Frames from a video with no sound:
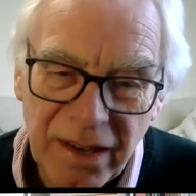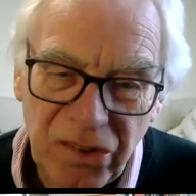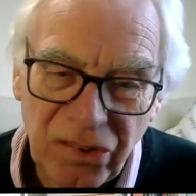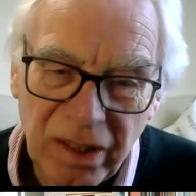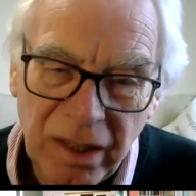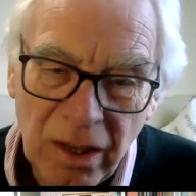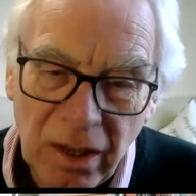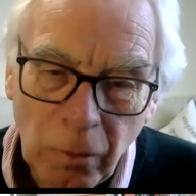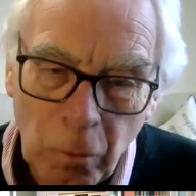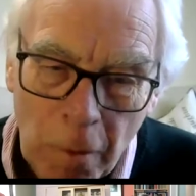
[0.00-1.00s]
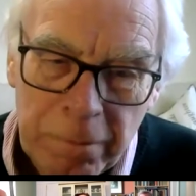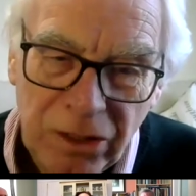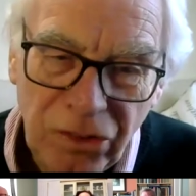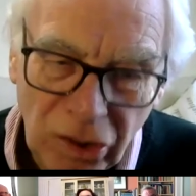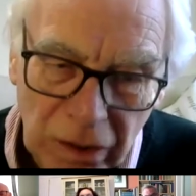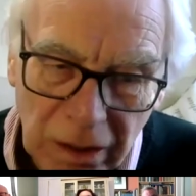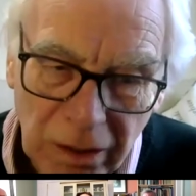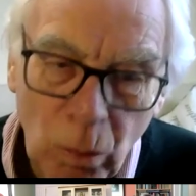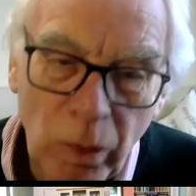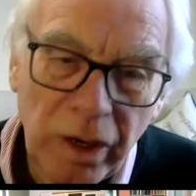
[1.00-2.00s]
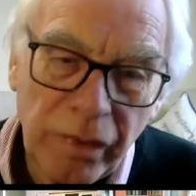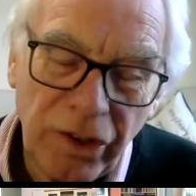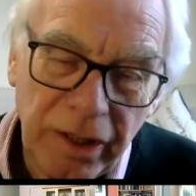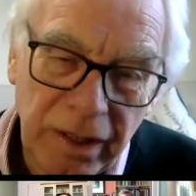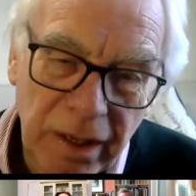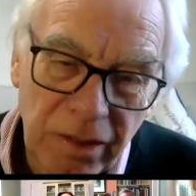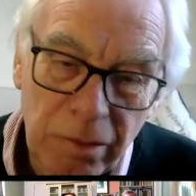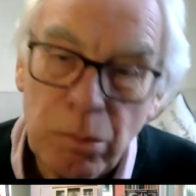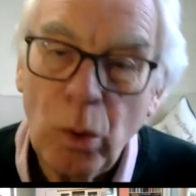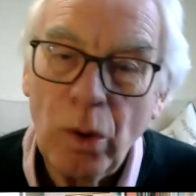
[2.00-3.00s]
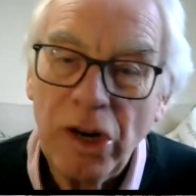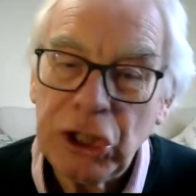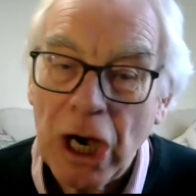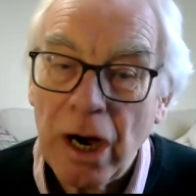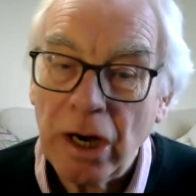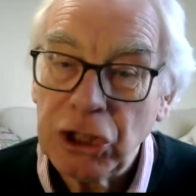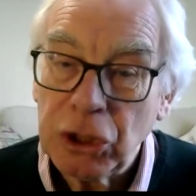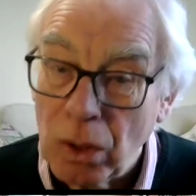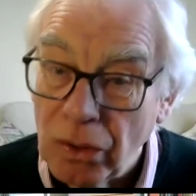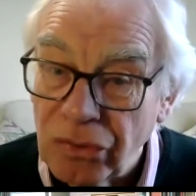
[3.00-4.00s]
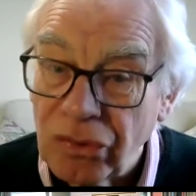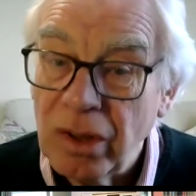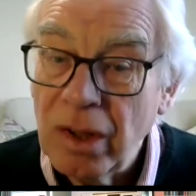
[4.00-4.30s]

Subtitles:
is the Wapping Tunnel and where the Moorish Arch was,